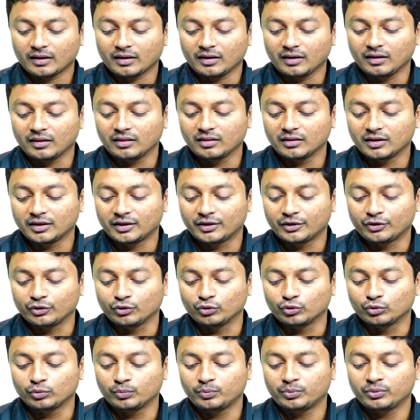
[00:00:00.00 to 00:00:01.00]
in the
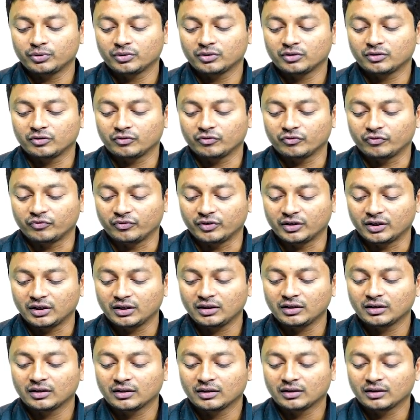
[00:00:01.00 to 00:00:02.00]
tube will